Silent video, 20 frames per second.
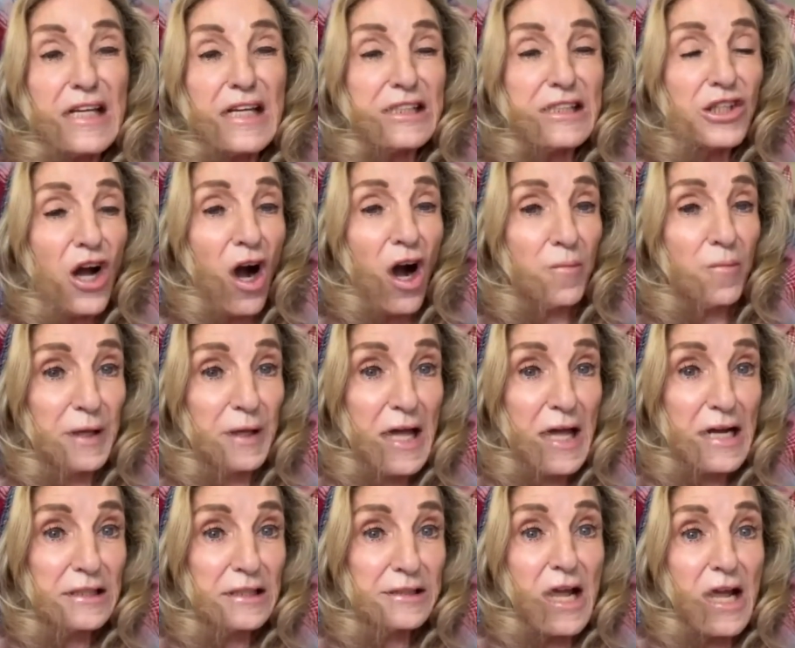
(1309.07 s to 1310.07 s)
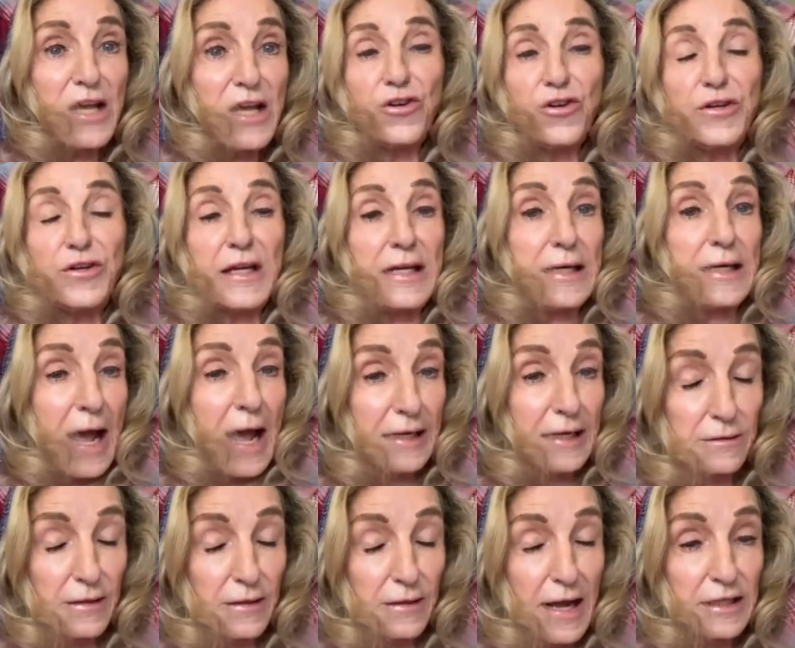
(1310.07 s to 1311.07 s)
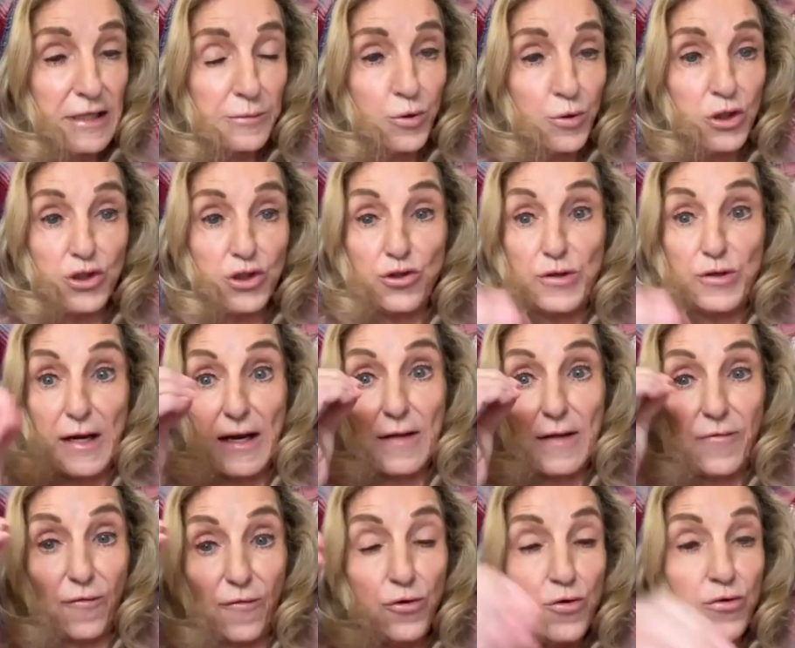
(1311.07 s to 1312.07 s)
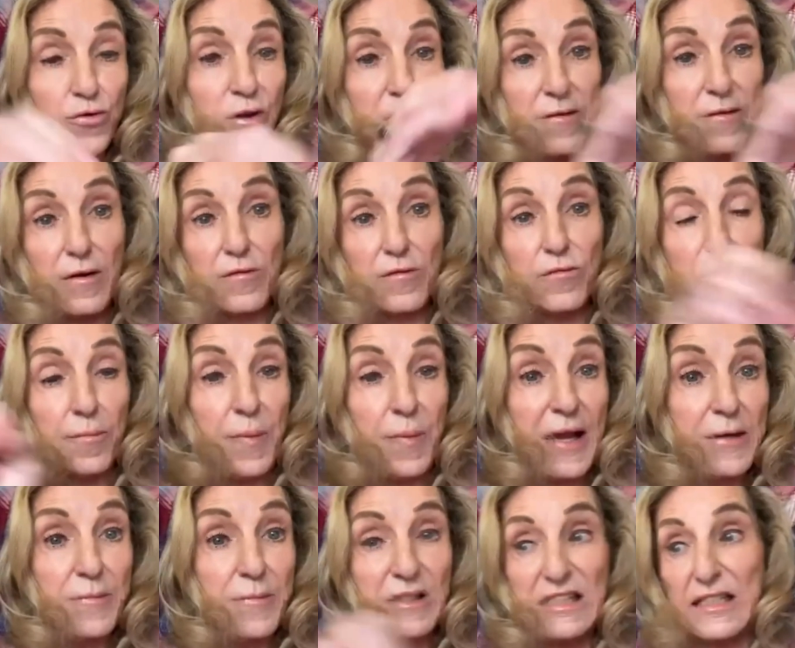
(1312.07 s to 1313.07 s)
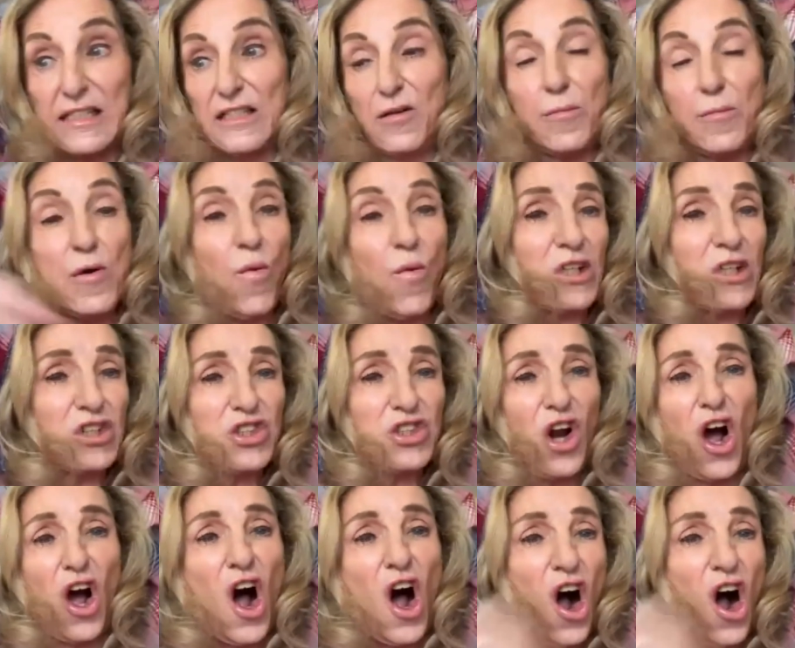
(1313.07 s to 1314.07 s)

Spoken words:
It's complex. You need experts. You need the food and the payments need to be watched